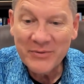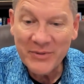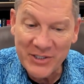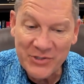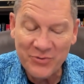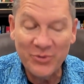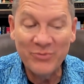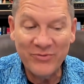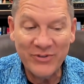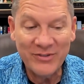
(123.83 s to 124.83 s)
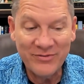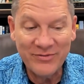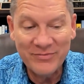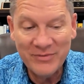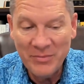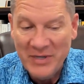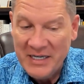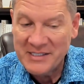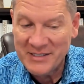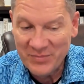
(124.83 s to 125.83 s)
with this room full of
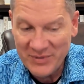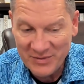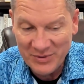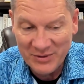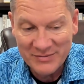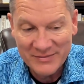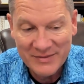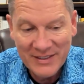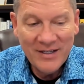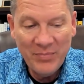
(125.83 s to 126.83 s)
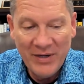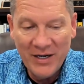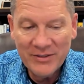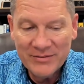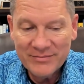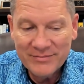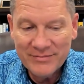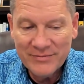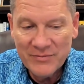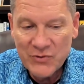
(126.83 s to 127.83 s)
amazing people about
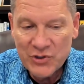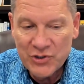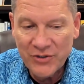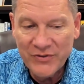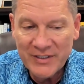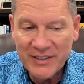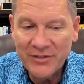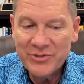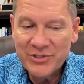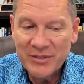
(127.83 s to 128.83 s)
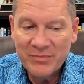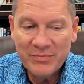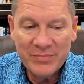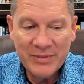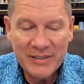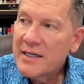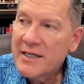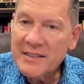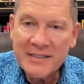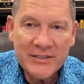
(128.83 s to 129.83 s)
servant leadership. And
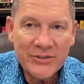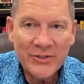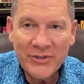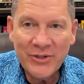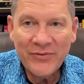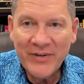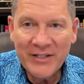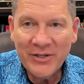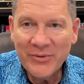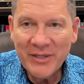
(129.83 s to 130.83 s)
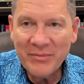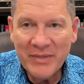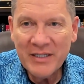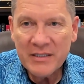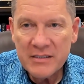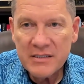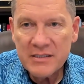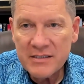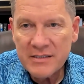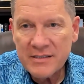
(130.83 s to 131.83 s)
I still don't know if I know what it
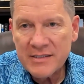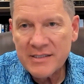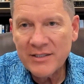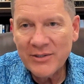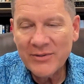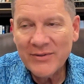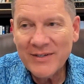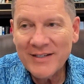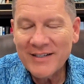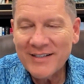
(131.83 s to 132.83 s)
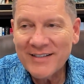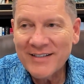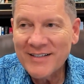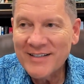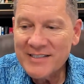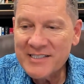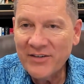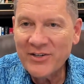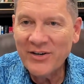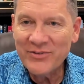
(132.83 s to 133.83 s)
means. So let's have
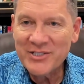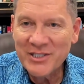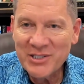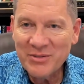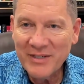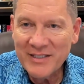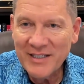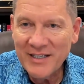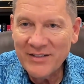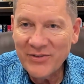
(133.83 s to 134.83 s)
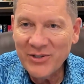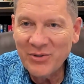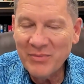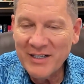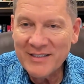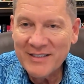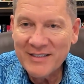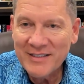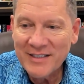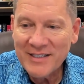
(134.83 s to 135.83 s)
a conversation about that, if you don't mind,
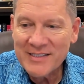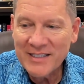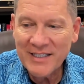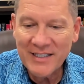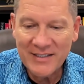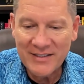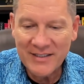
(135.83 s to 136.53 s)
because I think